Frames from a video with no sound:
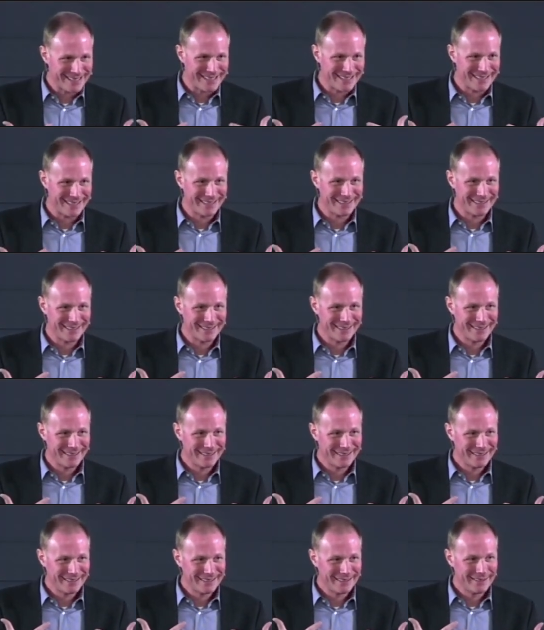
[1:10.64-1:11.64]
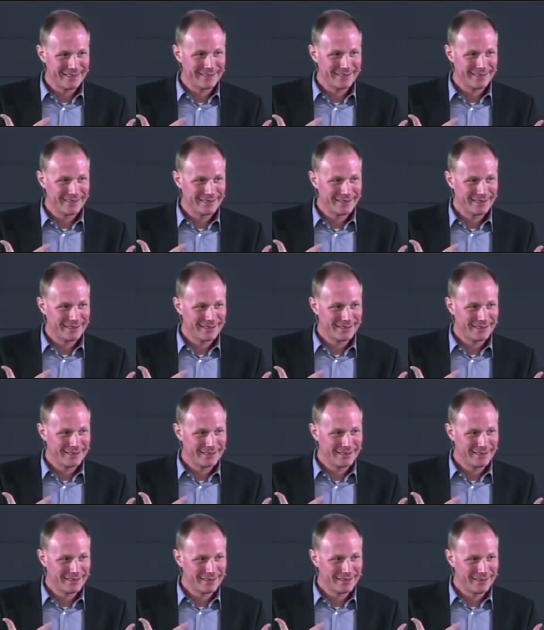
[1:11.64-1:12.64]

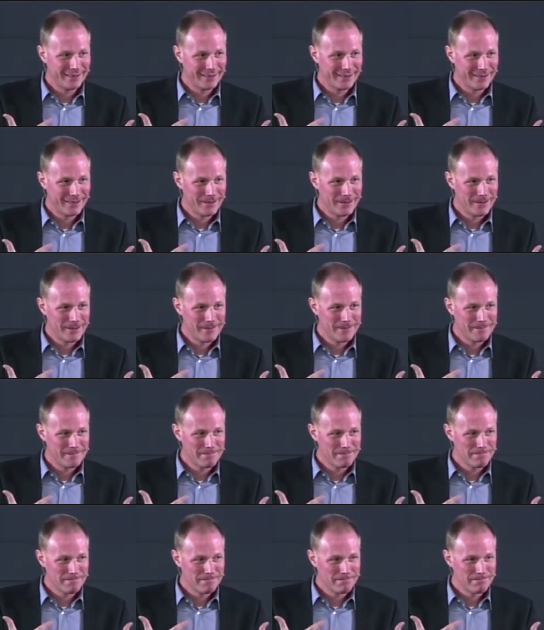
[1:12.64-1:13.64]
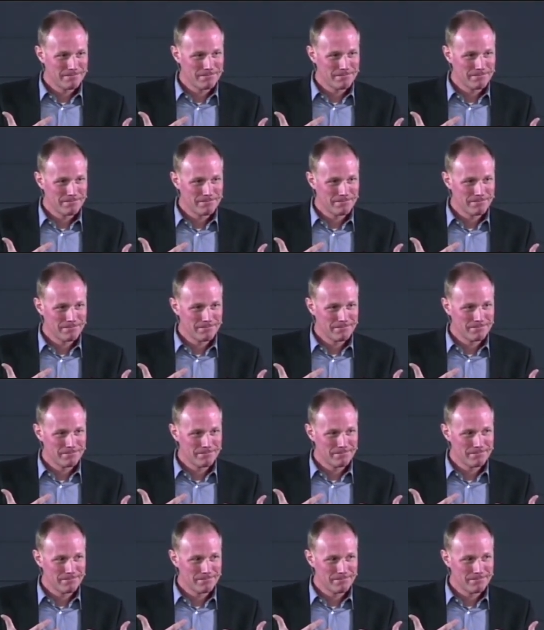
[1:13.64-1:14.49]
Nobody speaks.